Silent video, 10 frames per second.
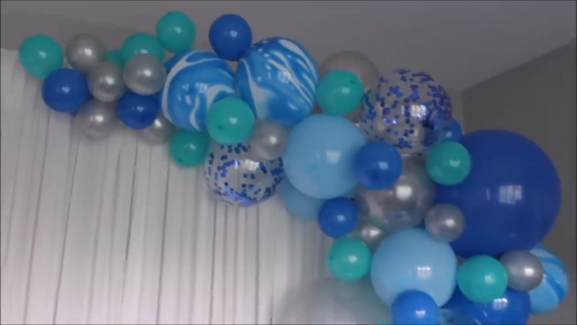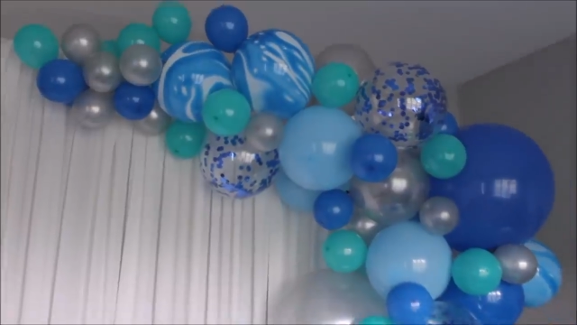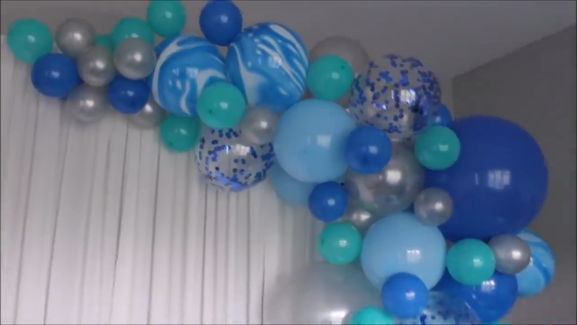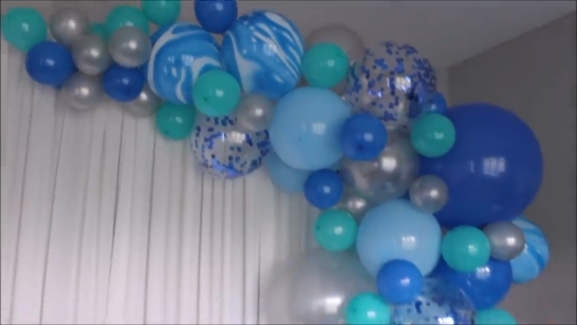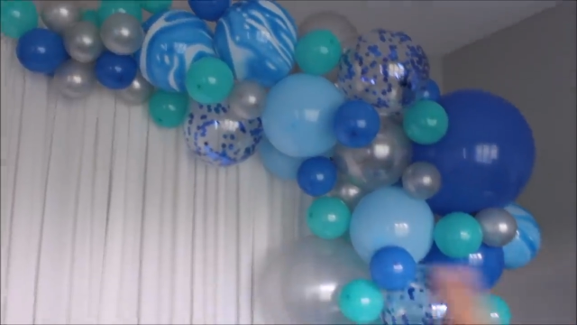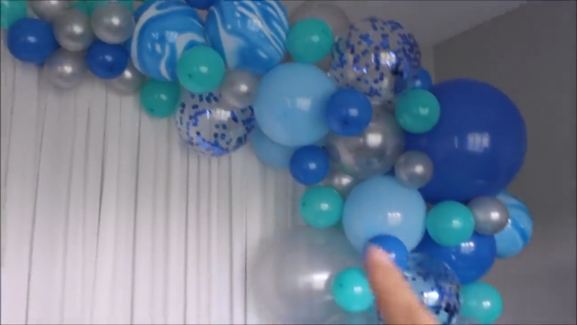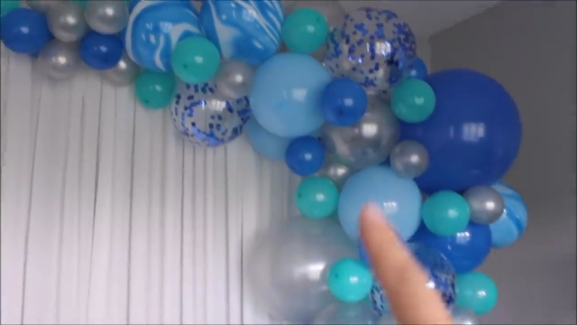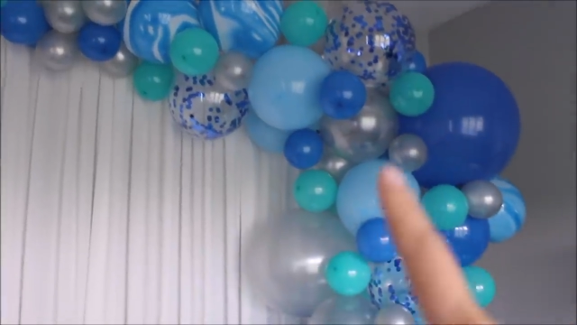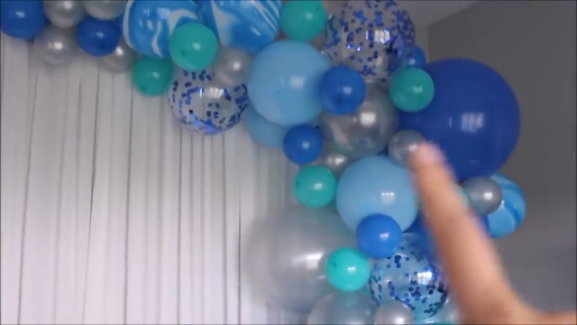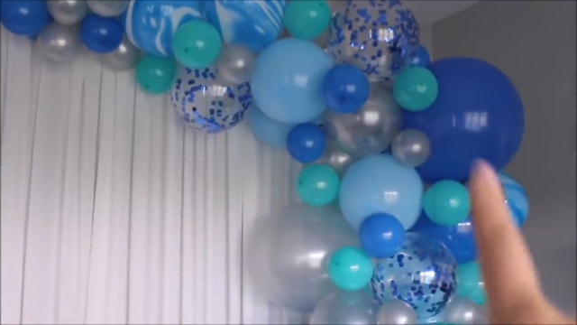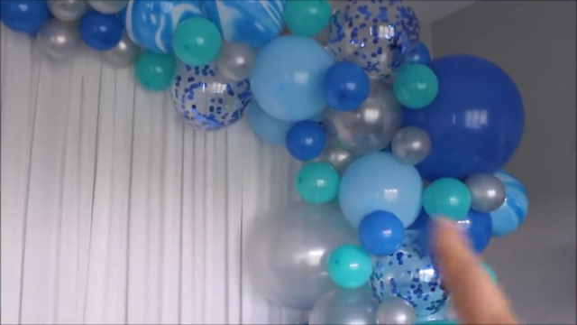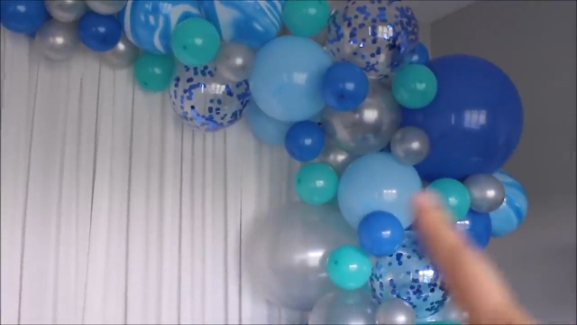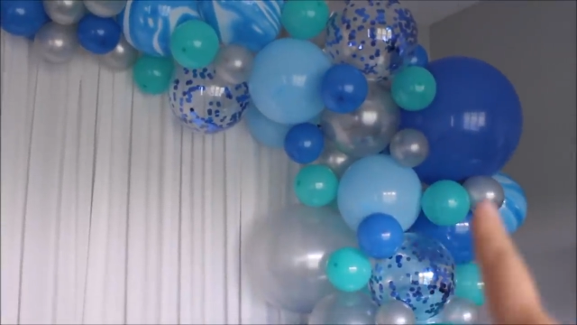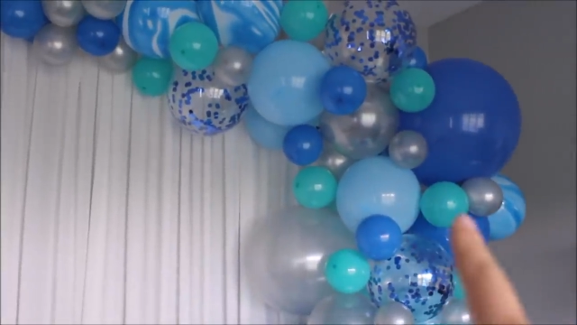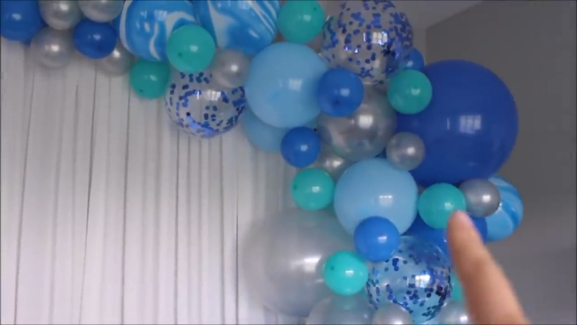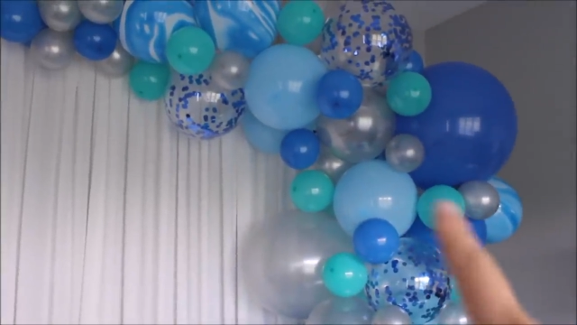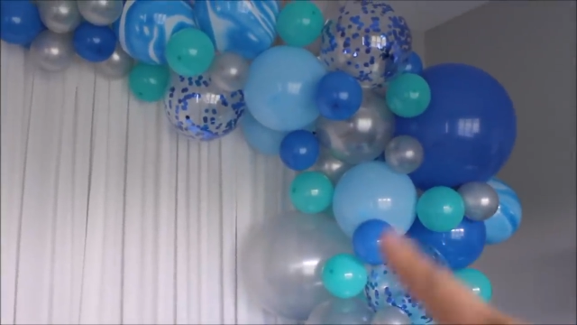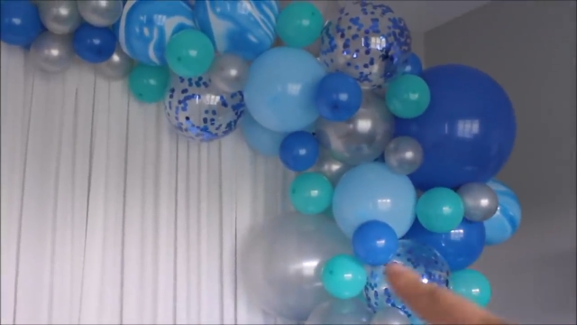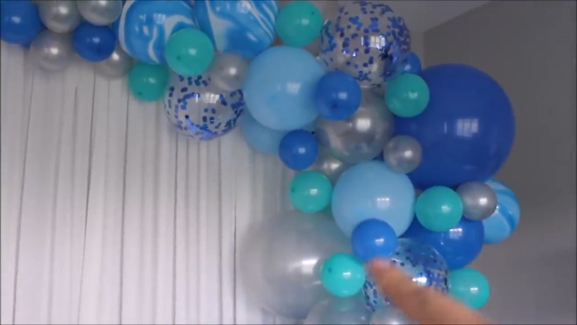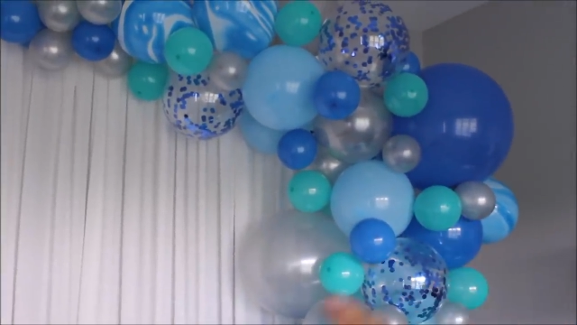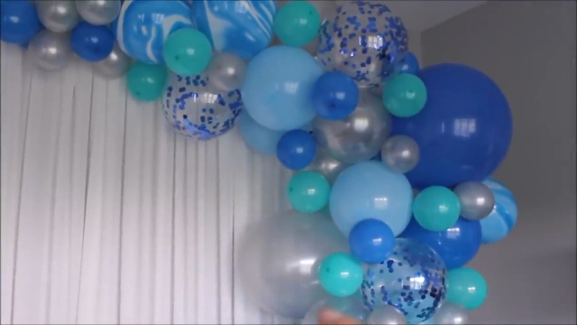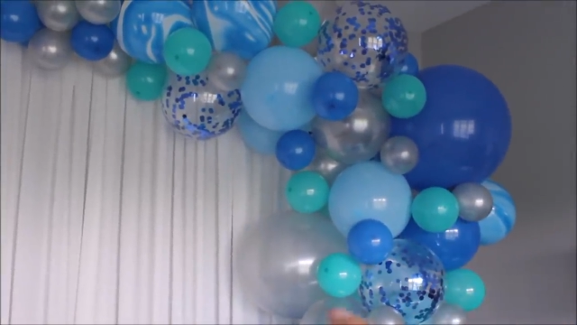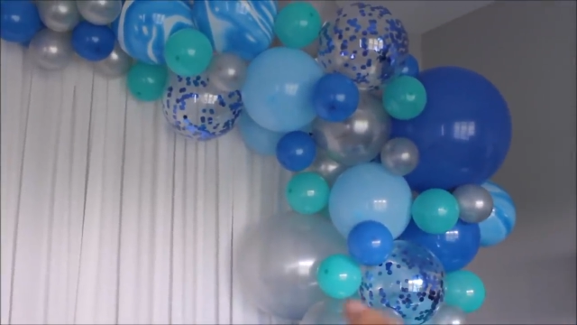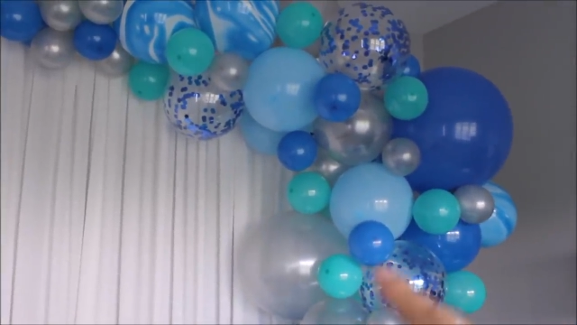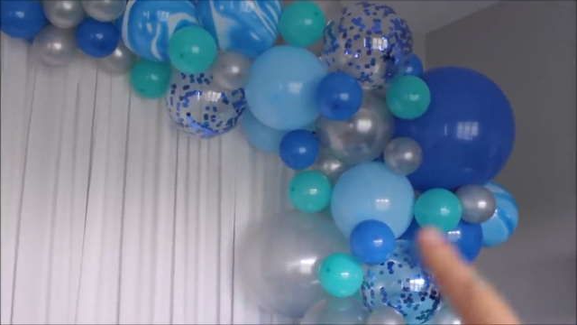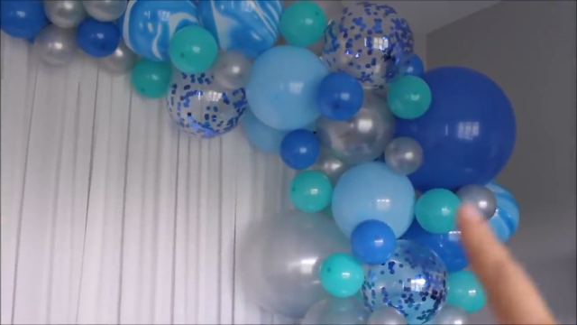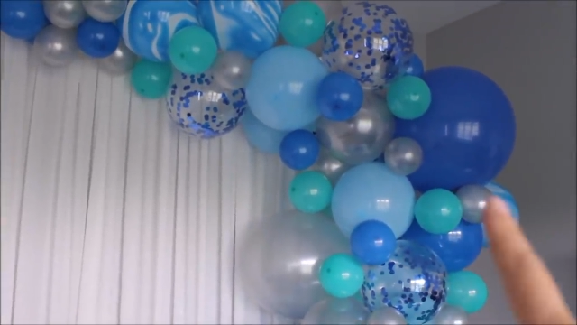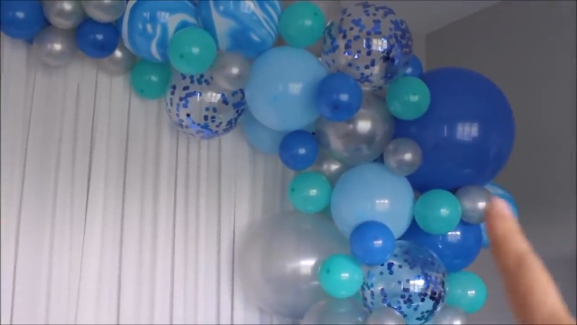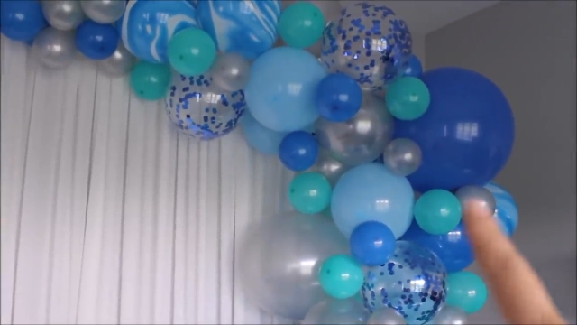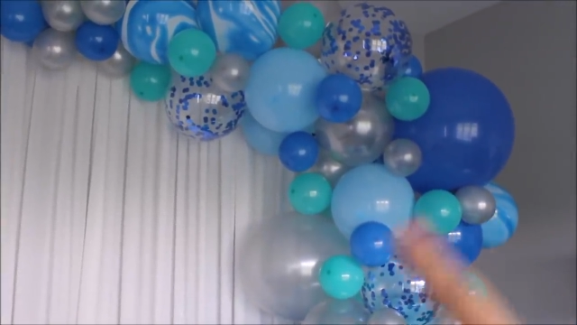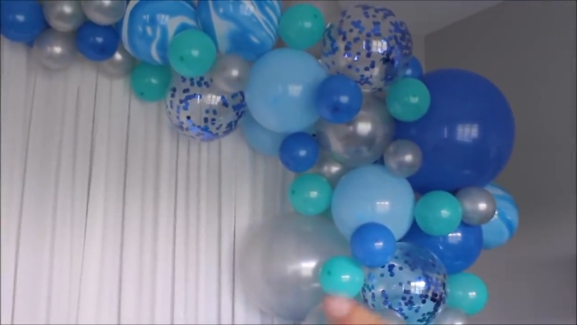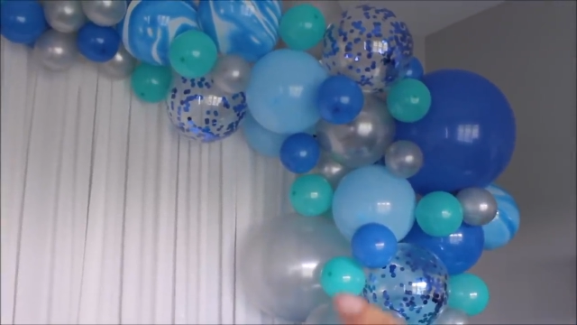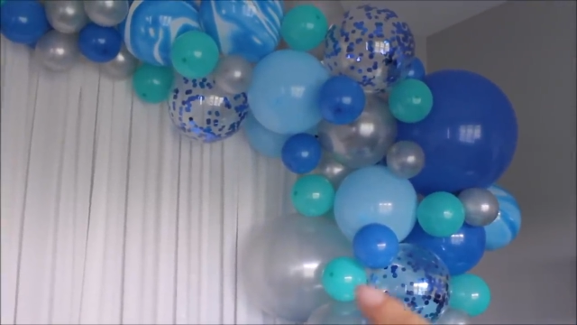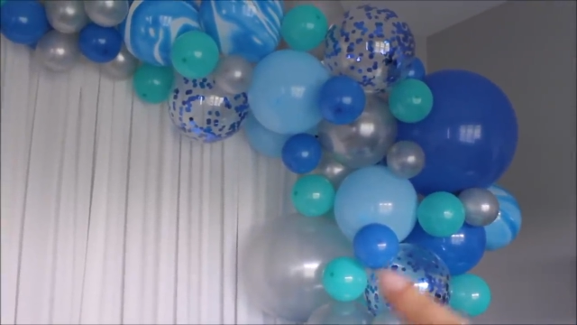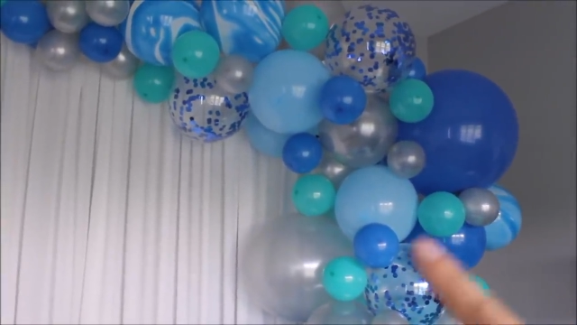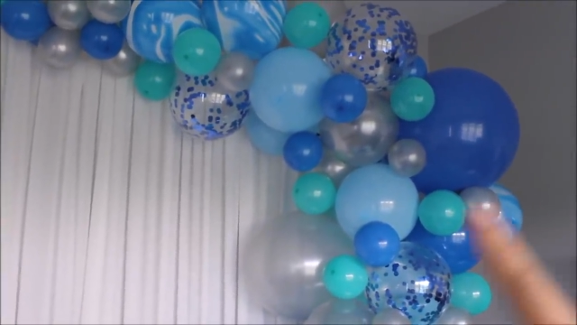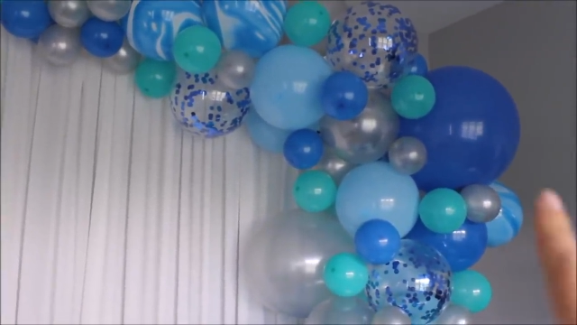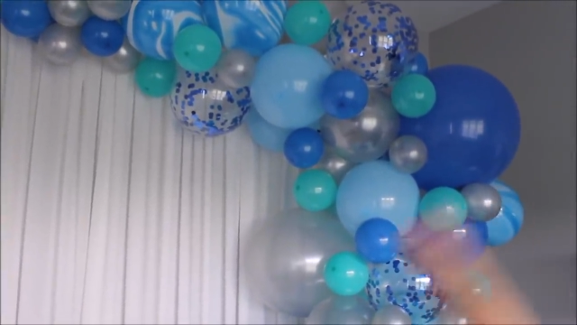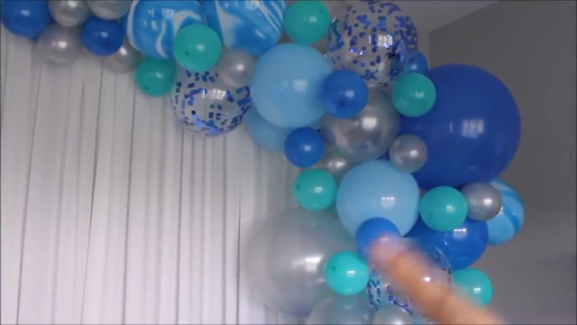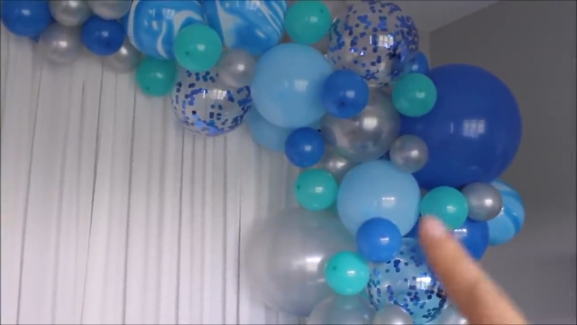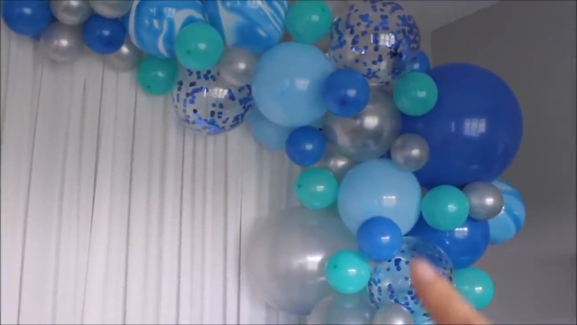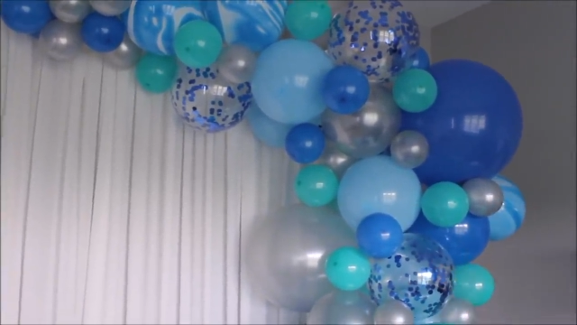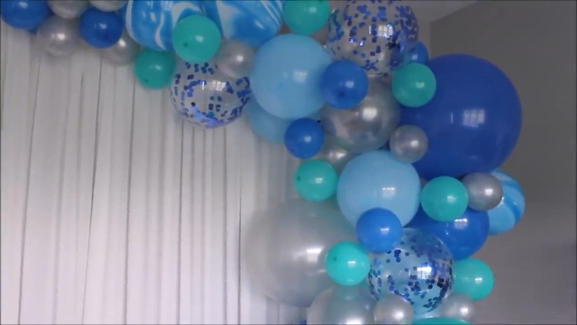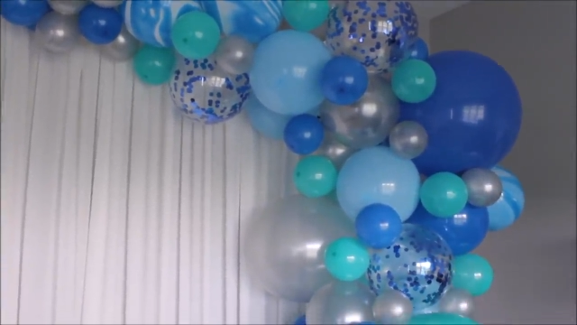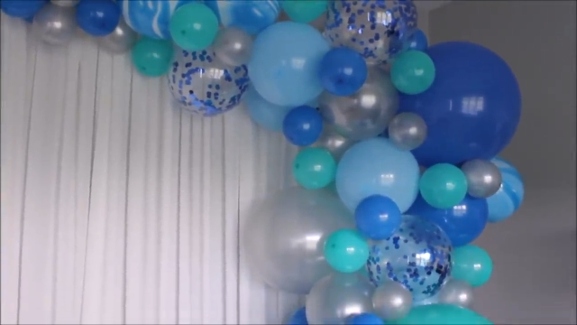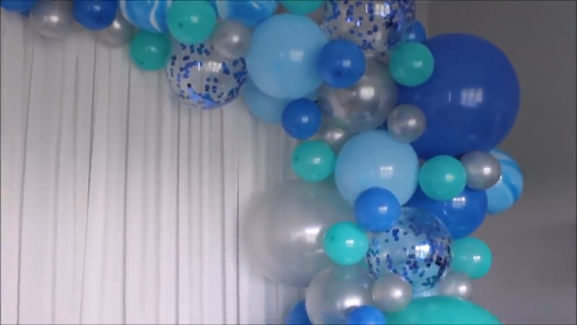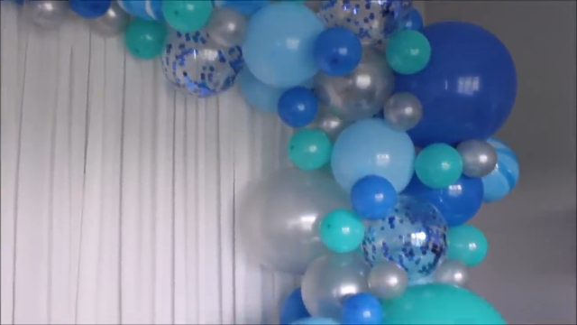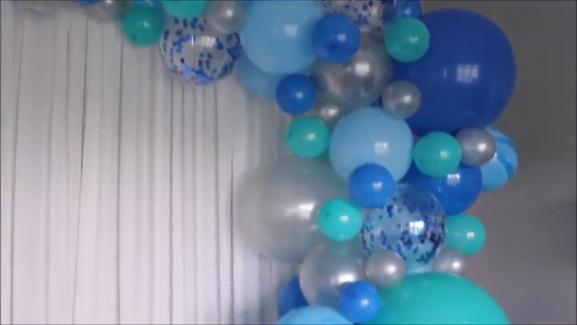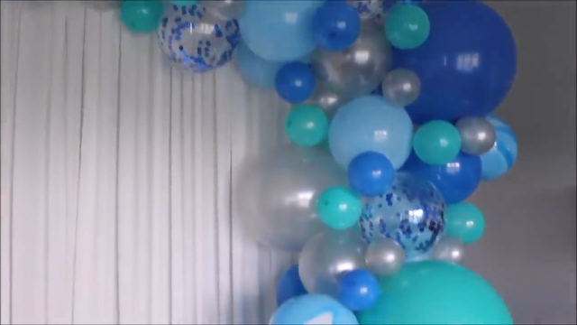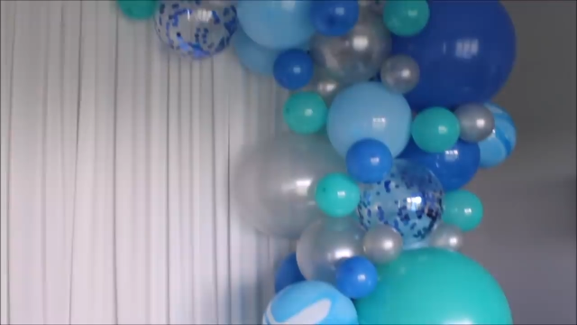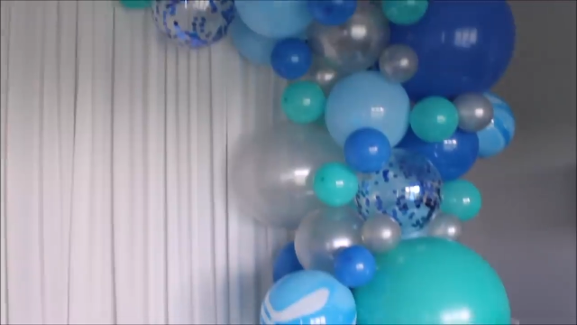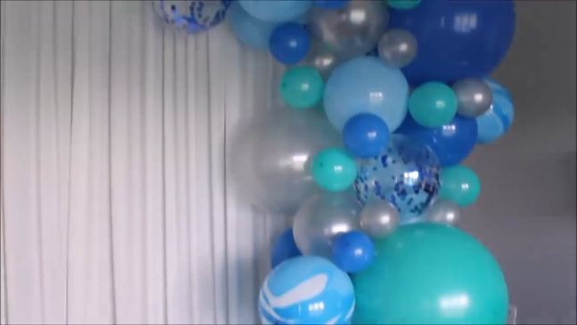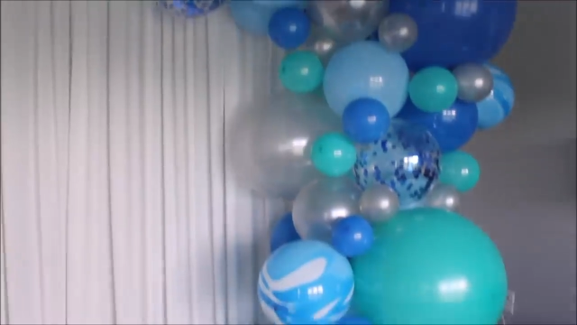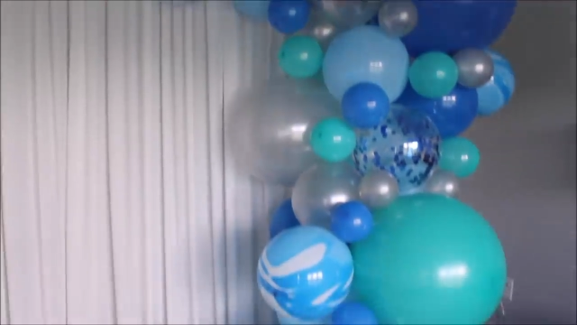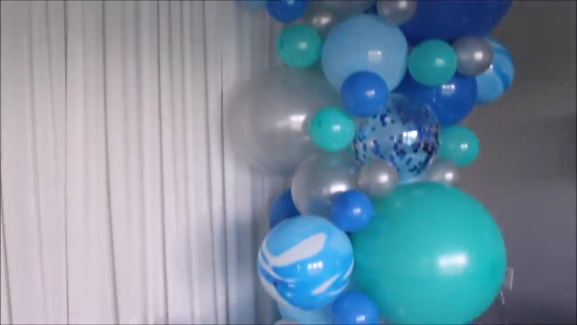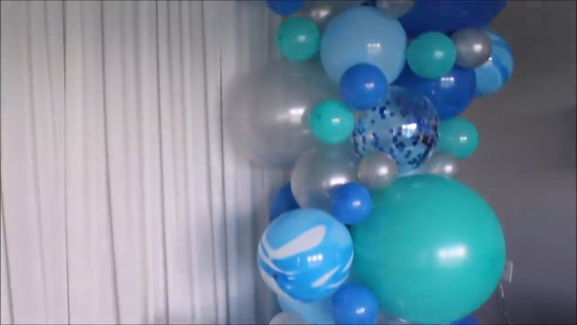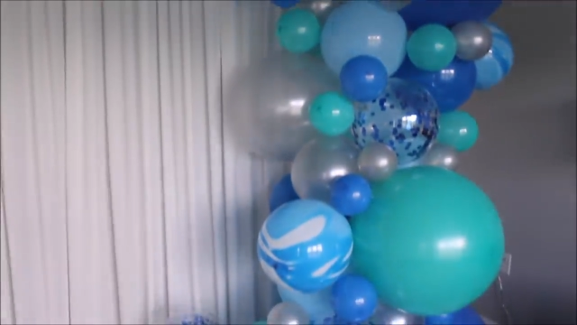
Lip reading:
No face is visible, so there are no lips to read.